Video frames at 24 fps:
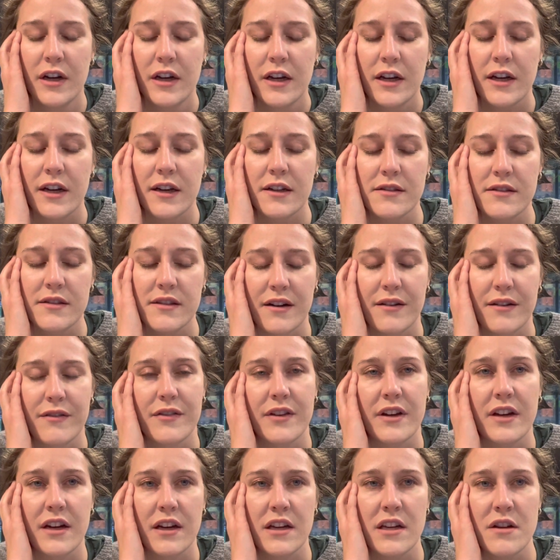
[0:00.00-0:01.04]
instead of
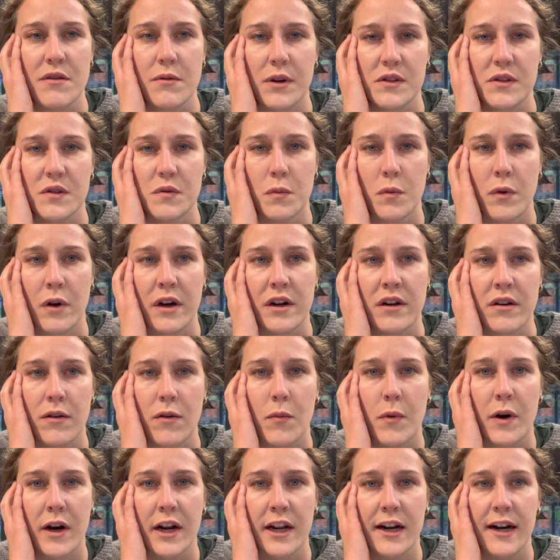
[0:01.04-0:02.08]
like a US 1 or
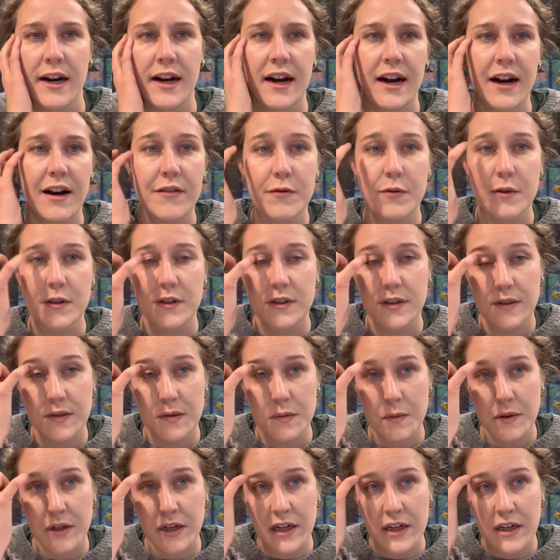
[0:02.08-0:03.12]
1.5, which is
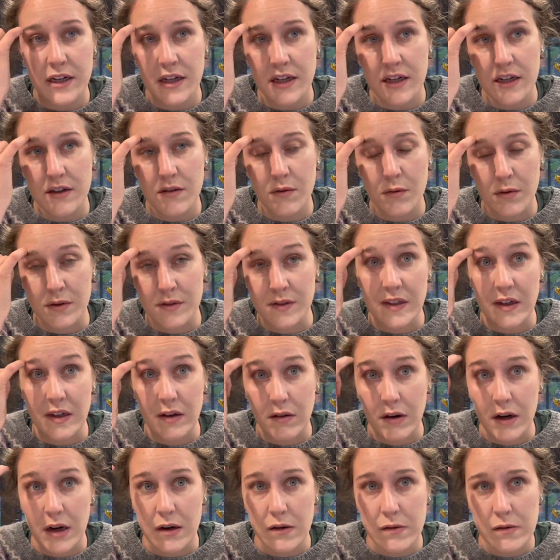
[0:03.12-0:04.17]
what I knit, or
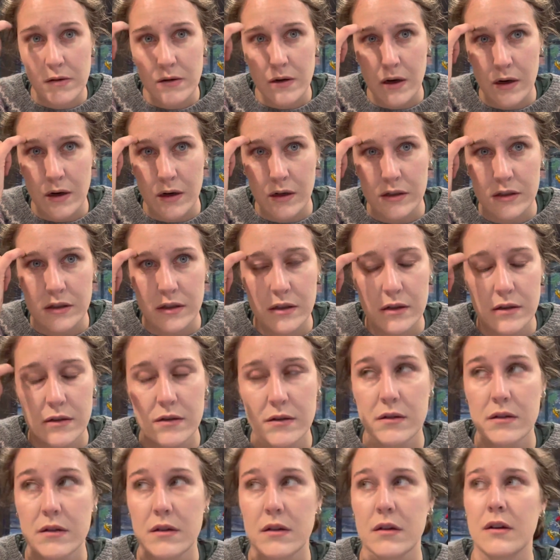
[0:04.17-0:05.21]
0. Gosh,
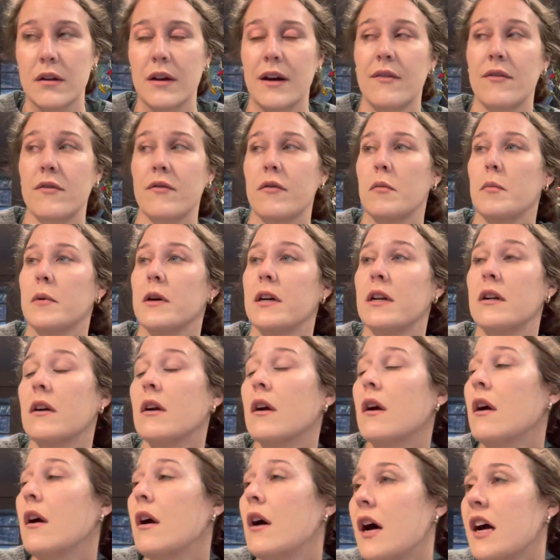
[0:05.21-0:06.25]
good heaven forbid.
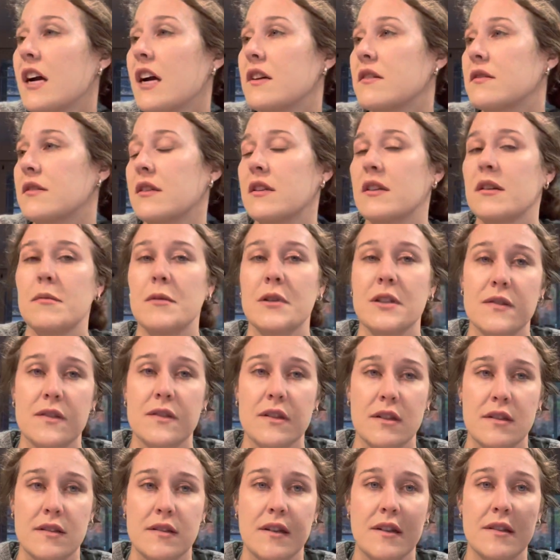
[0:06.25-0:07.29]
I used to knit mittens on
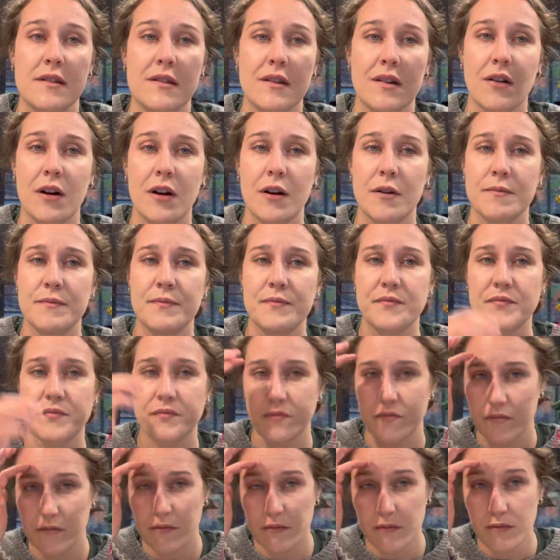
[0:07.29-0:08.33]
a size 0.
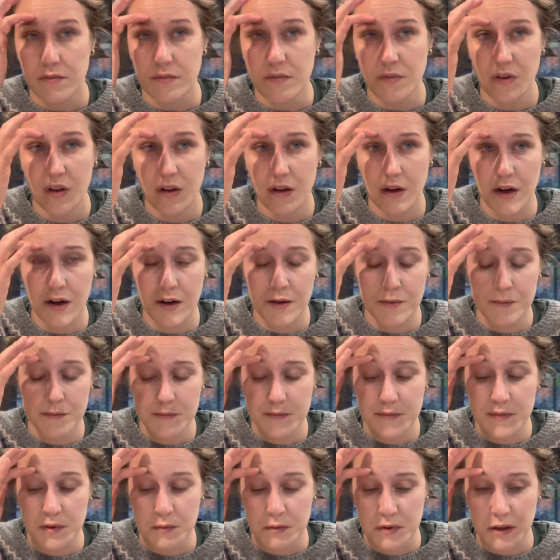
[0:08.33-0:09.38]
It
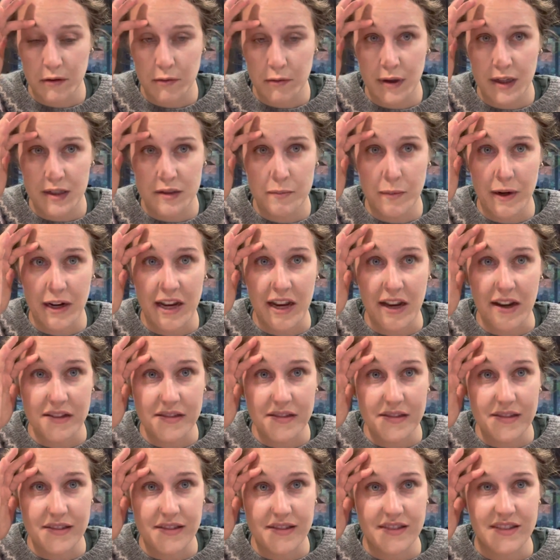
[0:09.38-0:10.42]
really wrecked my
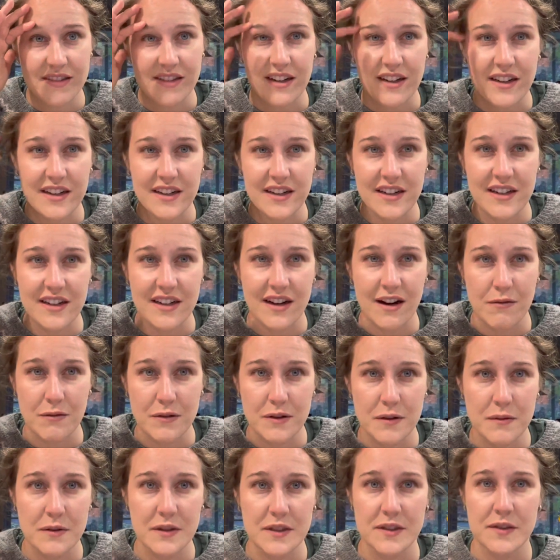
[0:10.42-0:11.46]
hands. I got
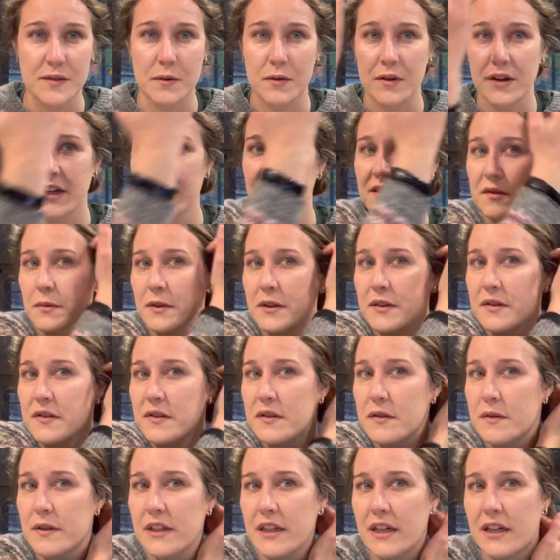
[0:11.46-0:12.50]
really, really sore hands when I was
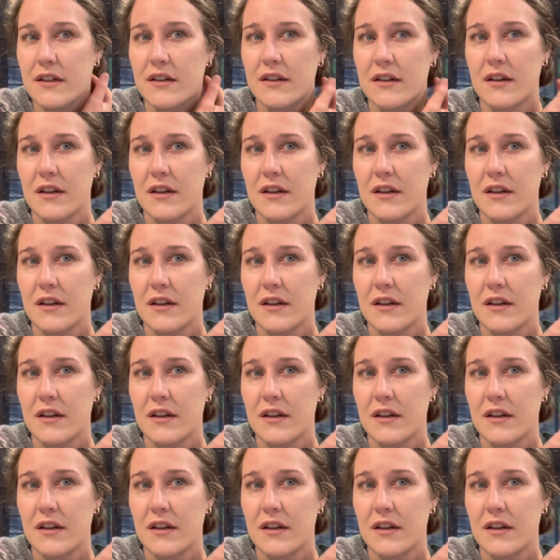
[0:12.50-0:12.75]
doing that.